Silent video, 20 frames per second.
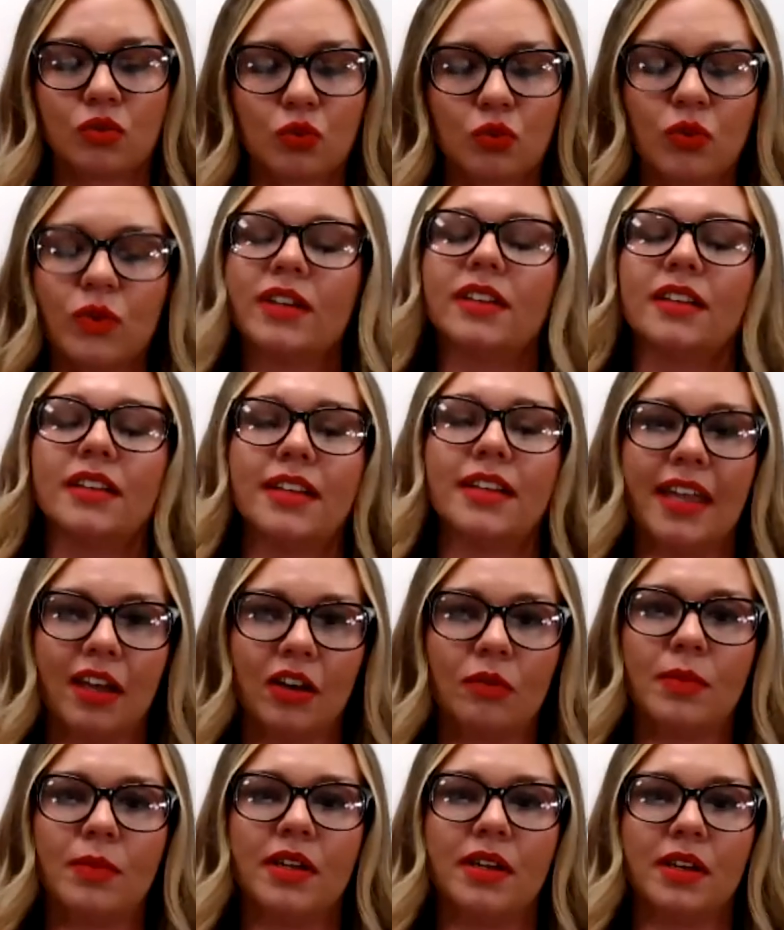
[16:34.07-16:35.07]
it's really
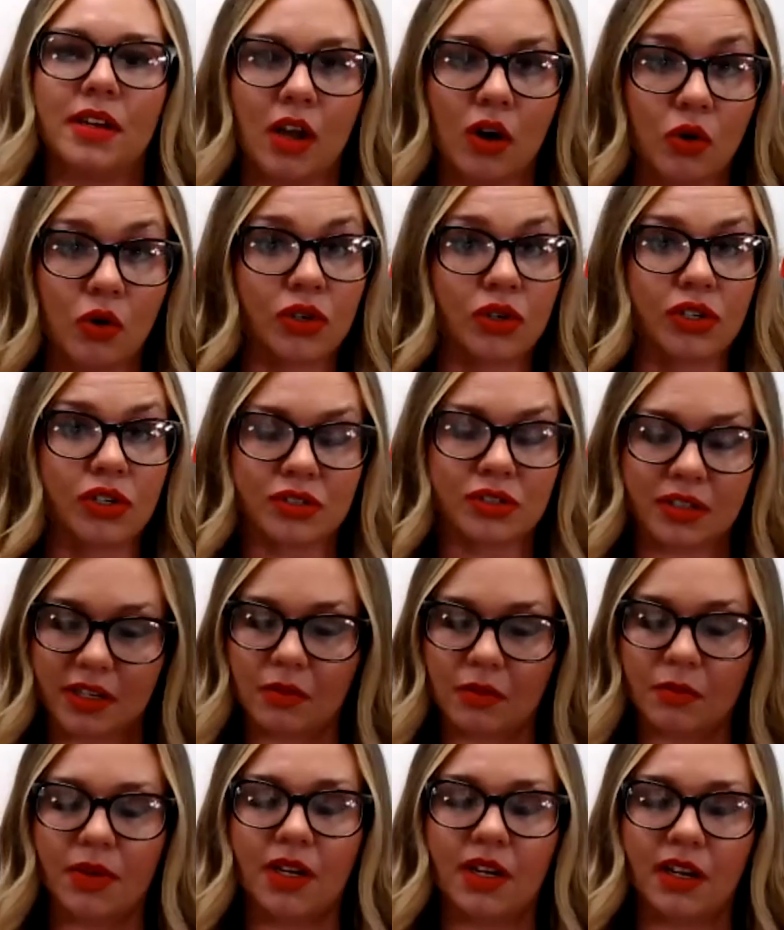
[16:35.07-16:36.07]
helping owners and
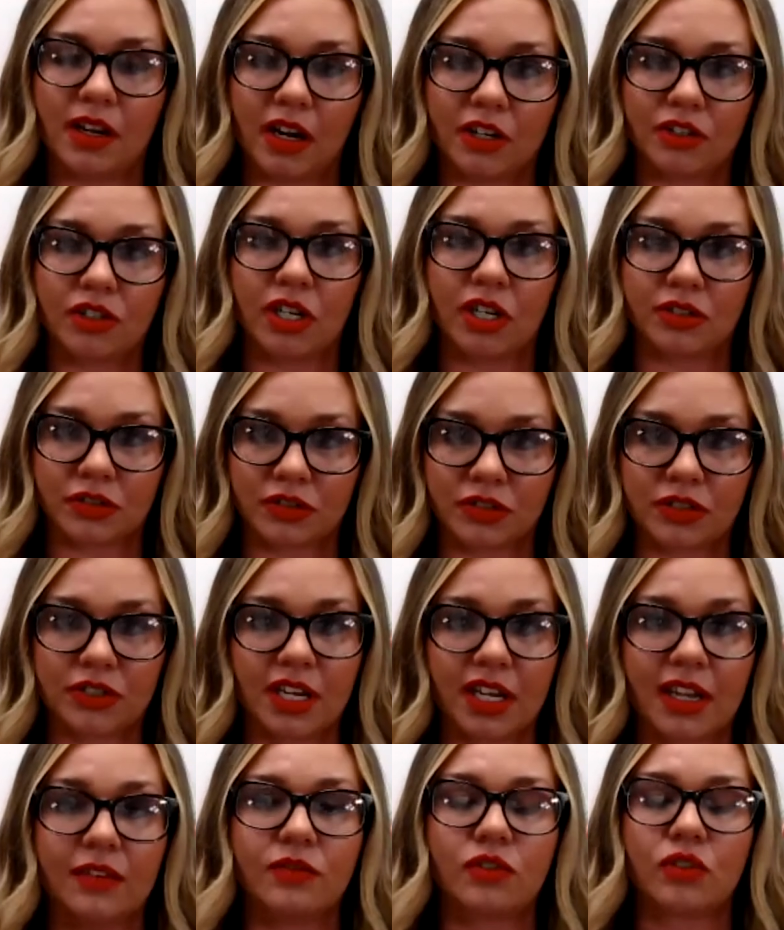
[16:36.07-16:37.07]
independent contractors
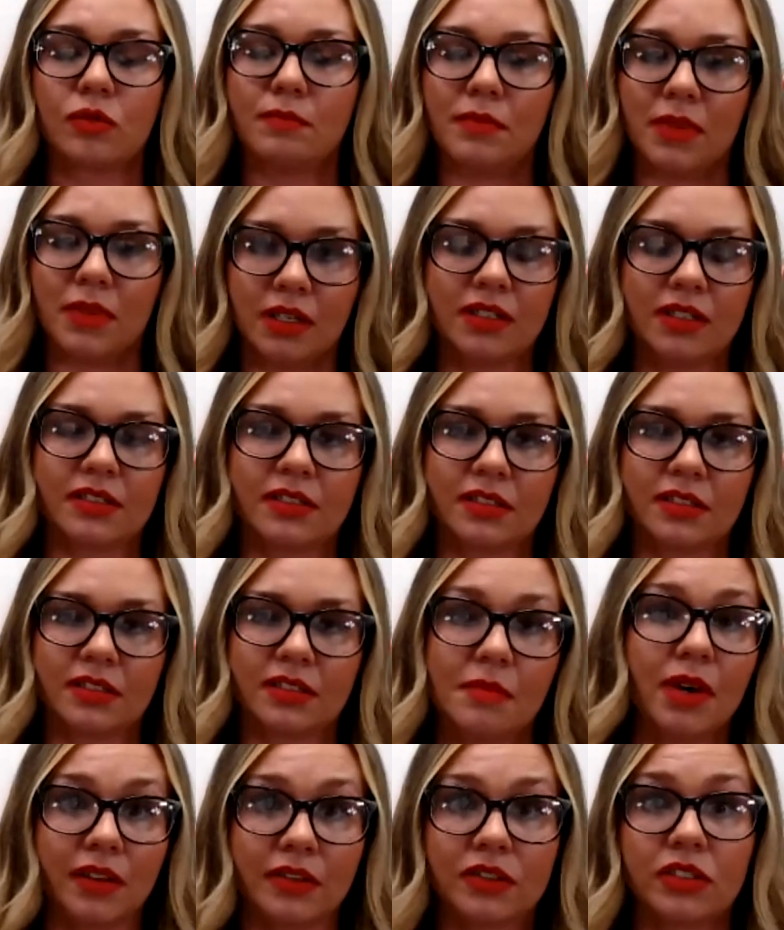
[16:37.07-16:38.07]
save
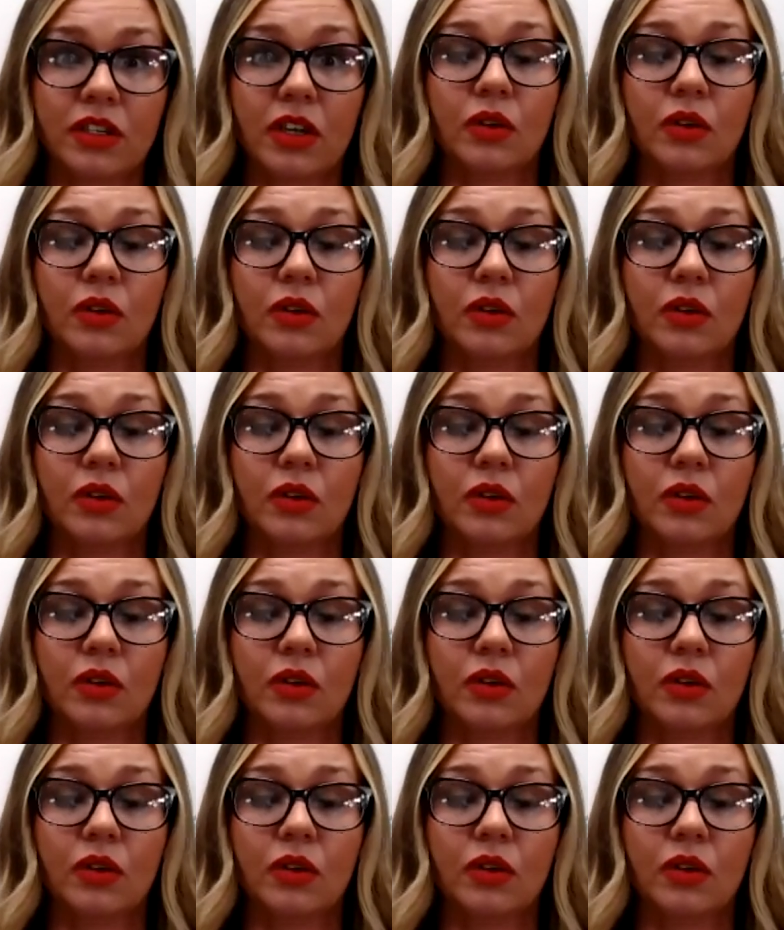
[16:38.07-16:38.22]
tremendously a month.